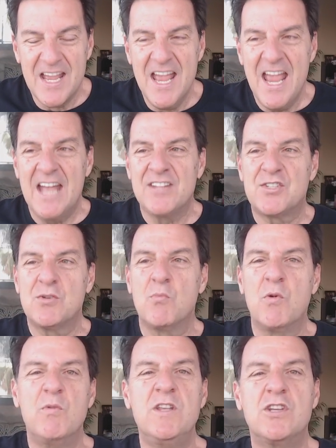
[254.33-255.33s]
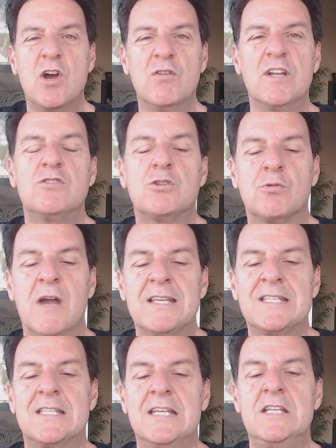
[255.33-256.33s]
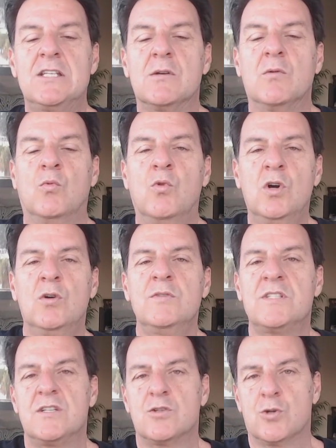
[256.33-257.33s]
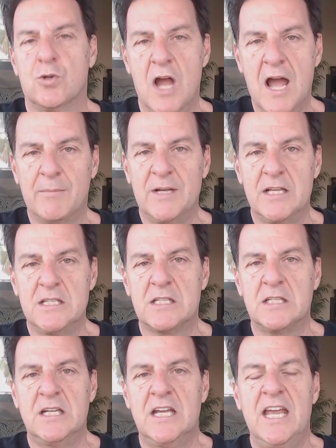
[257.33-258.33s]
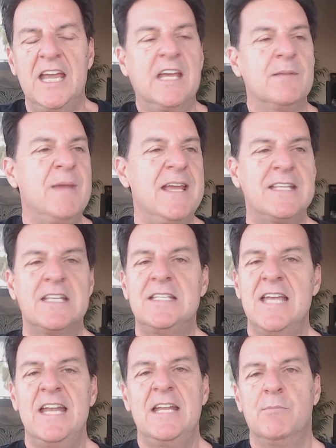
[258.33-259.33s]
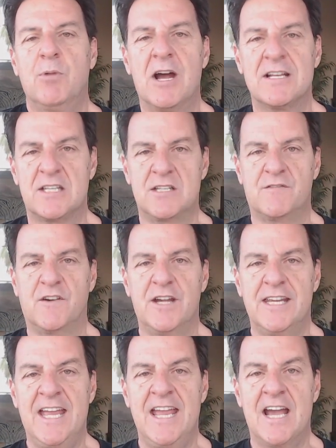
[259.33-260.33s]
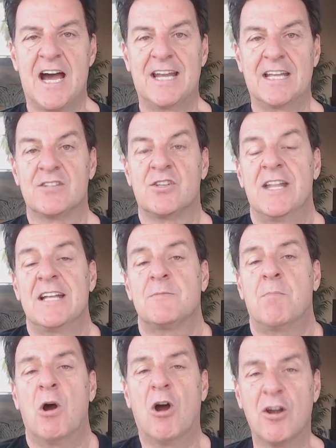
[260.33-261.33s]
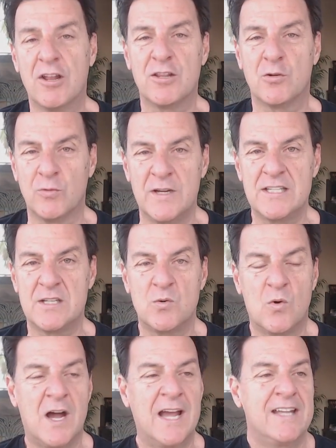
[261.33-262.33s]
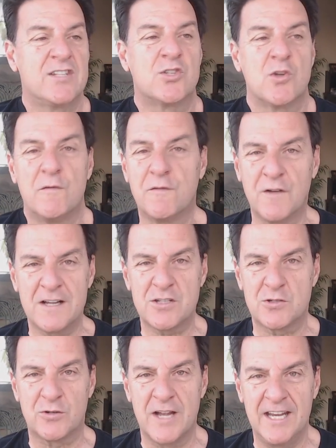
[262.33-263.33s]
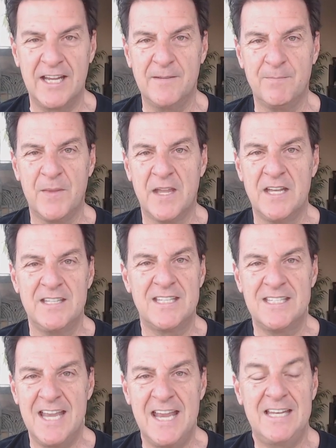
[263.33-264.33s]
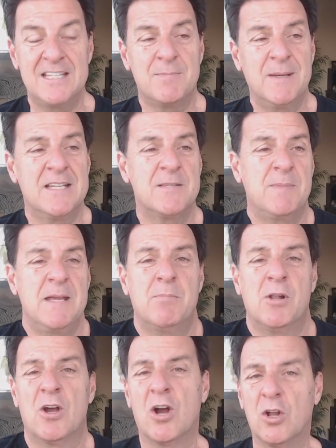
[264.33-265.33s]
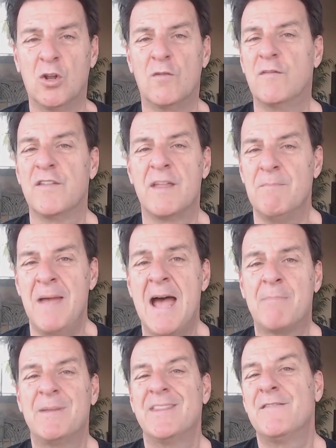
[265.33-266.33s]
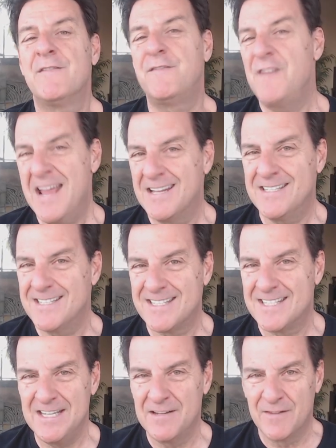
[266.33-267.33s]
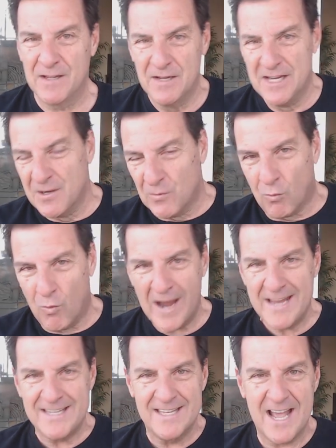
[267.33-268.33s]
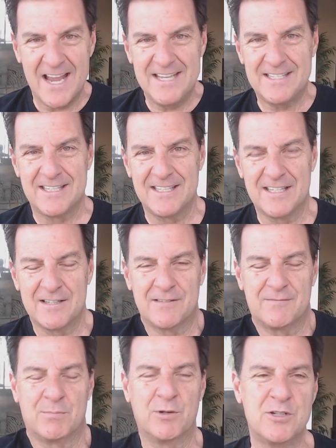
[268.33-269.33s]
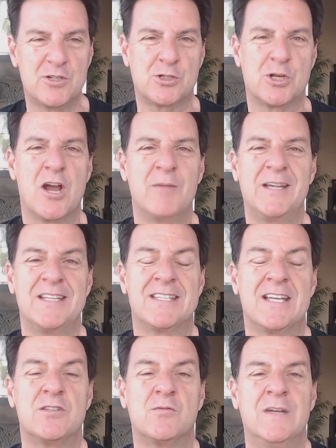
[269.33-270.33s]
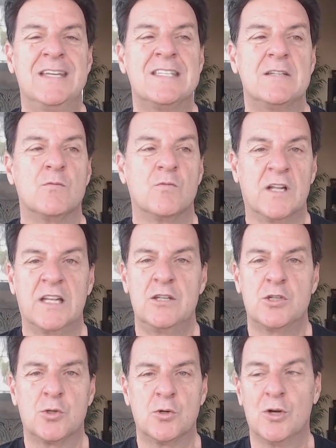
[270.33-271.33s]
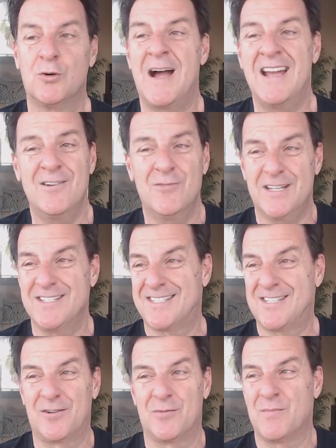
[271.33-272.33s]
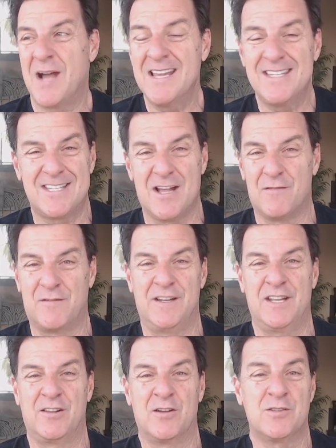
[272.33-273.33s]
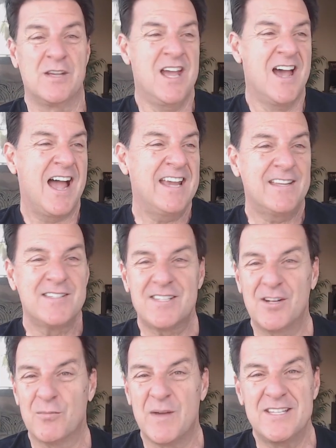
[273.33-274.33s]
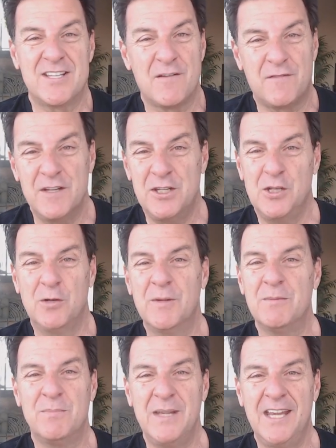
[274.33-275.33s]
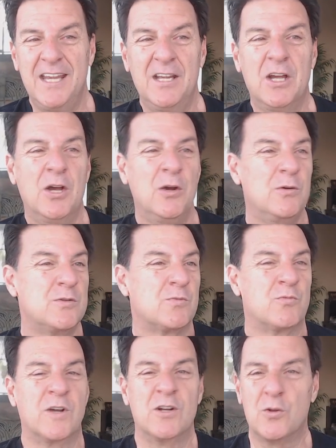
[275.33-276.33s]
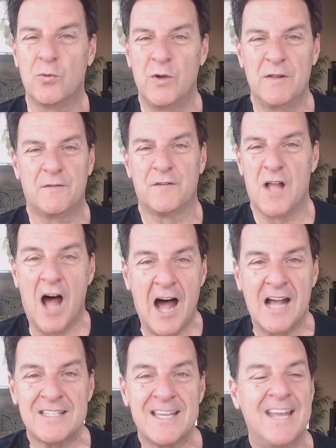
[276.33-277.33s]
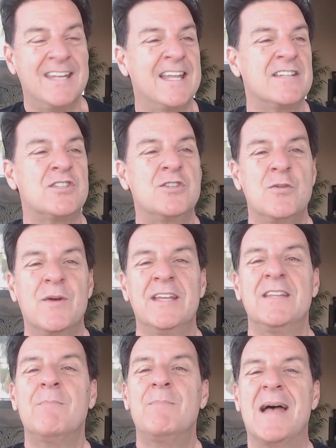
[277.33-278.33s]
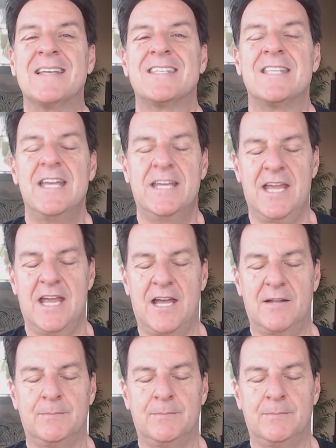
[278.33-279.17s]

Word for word: And so when we don't address these wounds and traumas, it can make the dating process very chaotic. So that's part of the reason why it's so frustrating to date, is because people are all over the map, and the fantasy of the white knight and the Prince Charming and such isn't really true. I don't consider myself any of those. I consider myself a human being who's riddled with flaws and that's doing the best they can.